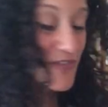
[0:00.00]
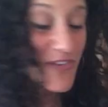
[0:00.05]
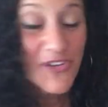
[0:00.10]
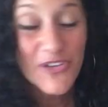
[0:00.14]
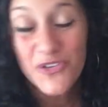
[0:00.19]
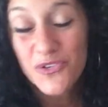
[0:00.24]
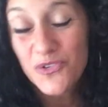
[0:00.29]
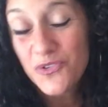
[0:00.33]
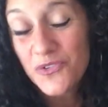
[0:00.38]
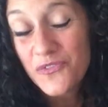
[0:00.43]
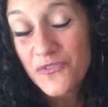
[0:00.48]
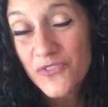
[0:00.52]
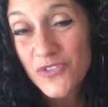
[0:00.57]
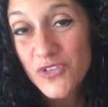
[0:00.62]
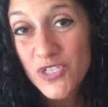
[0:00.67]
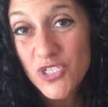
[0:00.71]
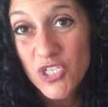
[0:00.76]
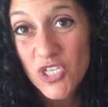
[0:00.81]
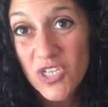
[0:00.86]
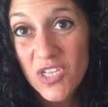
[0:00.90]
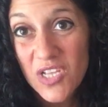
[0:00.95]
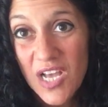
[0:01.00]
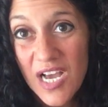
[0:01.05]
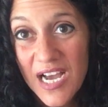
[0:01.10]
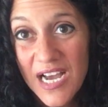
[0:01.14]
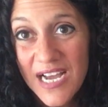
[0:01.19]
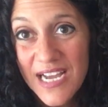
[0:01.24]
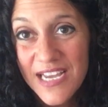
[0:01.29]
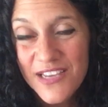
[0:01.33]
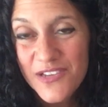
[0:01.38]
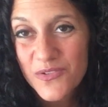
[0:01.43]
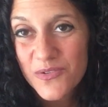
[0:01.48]
for you for
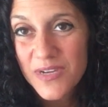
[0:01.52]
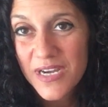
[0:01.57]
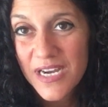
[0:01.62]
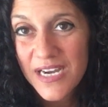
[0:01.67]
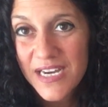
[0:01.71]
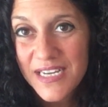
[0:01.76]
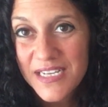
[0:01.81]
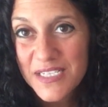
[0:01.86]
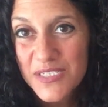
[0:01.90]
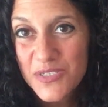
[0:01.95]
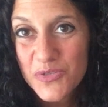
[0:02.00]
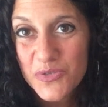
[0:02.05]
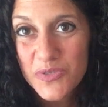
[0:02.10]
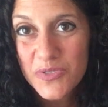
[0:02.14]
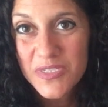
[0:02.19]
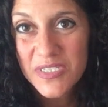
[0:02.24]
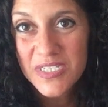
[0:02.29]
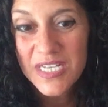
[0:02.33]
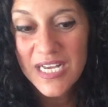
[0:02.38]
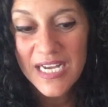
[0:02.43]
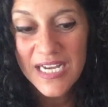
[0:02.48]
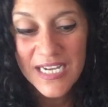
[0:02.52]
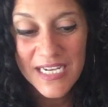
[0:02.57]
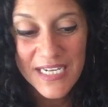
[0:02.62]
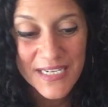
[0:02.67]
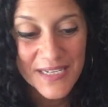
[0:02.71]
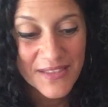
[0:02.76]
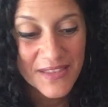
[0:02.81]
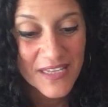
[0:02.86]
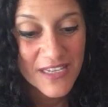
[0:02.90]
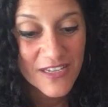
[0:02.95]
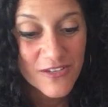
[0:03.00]
July, you guys, Earth
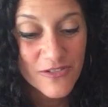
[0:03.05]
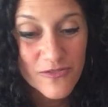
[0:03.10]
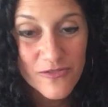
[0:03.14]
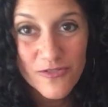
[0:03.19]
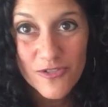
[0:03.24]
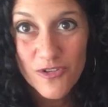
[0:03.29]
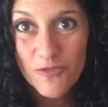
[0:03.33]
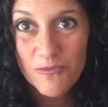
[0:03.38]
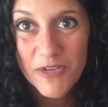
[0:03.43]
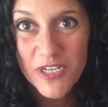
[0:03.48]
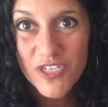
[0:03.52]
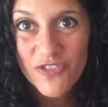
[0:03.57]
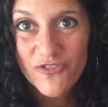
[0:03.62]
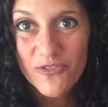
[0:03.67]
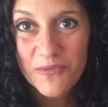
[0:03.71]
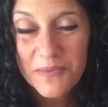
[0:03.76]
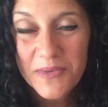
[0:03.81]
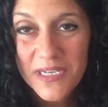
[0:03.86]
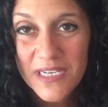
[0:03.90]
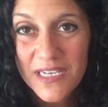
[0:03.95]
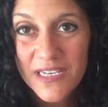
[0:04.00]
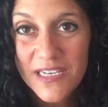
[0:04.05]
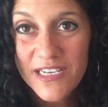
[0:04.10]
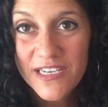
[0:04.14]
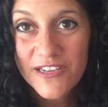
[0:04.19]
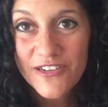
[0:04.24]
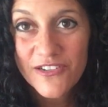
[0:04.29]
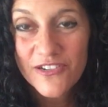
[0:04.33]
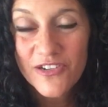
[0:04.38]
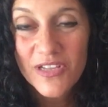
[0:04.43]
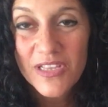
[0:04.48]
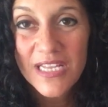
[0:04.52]
Sign. Thank you so much for being
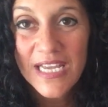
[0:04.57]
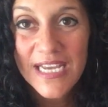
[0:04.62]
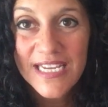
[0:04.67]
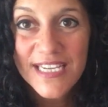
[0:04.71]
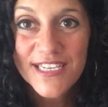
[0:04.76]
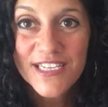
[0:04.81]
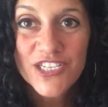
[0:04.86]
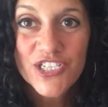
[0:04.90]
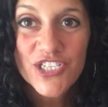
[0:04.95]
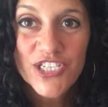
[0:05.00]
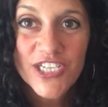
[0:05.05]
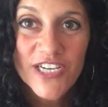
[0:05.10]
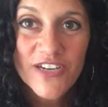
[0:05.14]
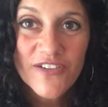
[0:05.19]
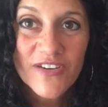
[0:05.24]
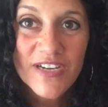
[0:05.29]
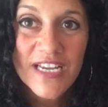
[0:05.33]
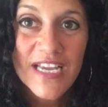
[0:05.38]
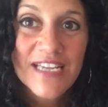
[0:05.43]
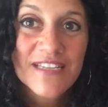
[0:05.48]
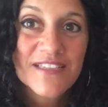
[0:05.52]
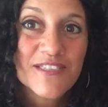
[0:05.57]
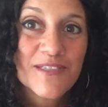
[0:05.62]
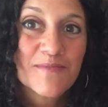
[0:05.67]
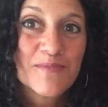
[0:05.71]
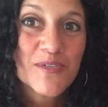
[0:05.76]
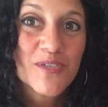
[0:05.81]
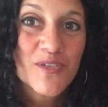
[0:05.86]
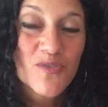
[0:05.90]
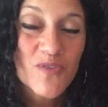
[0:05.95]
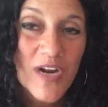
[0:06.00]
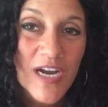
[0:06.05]
here, liking, sharing, and
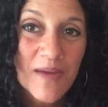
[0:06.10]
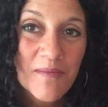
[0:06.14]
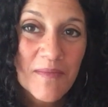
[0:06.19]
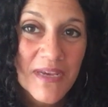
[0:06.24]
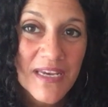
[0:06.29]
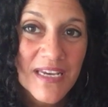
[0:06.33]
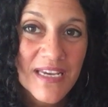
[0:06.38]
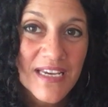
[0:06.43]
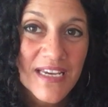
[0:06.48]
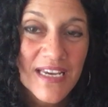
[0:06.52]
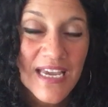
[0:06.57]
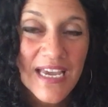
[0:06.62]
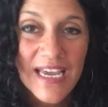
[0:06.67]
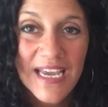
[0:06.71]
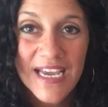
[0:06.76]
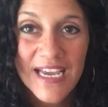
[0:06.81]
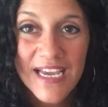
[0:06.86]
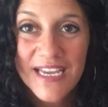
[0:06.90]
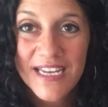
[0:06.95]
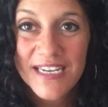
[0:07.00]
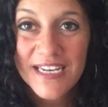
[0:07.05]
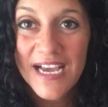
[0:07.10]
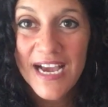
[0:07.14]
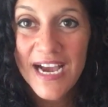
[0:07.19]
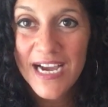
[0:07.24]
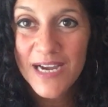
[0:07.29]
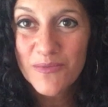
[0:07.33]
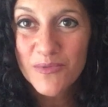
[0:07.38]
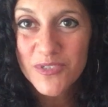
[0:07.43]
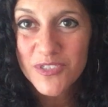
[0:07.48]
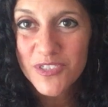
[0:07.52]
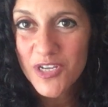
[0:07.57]
subscribing. And
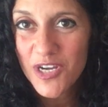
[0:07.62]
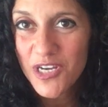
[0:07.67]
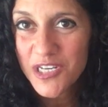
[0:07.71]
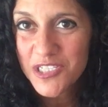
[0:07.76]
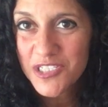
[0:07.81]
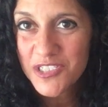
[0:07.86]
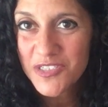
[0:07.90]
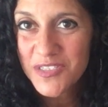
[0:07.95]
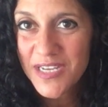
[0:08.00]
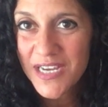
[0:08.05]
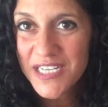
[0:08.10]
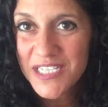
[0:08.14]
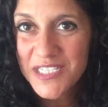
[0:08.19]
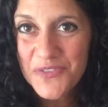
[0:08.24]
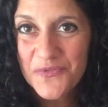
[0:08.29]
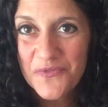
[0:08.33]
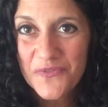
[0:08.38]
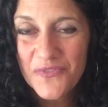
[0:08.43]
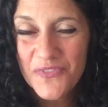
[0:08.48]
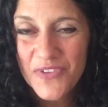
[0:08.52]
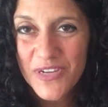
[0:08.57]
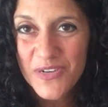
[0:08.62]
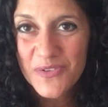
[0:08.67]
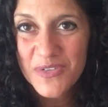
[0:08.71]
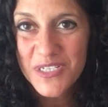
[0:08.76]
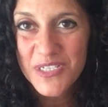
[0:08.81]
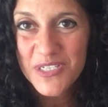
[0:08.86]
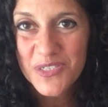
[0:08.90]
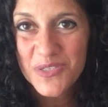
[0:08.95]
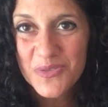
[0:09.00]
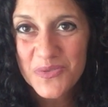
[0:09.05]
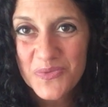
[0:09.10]
I will talk to you guys very
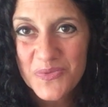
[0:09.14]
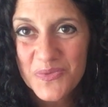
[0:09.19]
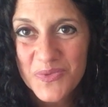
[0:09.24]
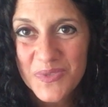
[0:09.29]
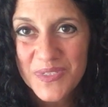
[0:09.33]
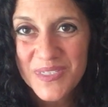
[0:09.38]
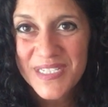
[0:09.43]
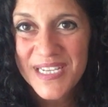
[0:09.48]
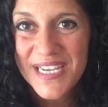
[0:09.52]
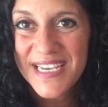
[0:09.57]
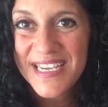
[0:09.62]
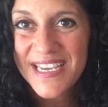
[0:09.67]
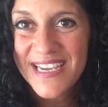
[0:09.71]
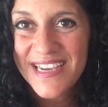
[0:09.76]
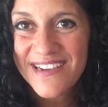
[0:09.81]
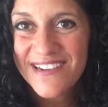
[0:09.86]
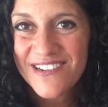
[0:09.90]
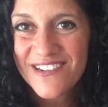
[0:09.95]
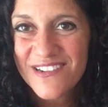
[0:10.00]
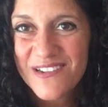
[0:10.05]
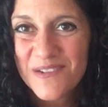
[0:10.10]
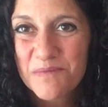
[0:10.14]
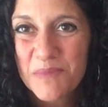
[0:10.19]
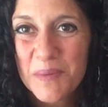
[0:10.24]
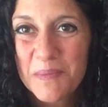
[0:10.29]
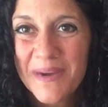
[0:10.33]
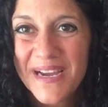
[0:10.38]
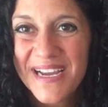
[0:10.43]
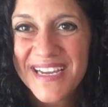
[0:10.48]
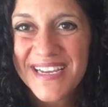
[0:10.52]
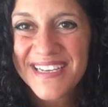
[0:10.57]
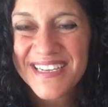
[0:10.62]
soon. Take care.
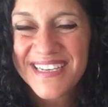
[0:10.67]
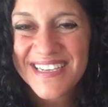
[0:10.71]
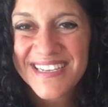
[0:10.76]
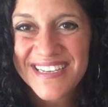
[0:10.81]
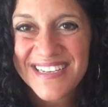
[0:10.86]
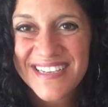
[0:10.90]
Bye-bye.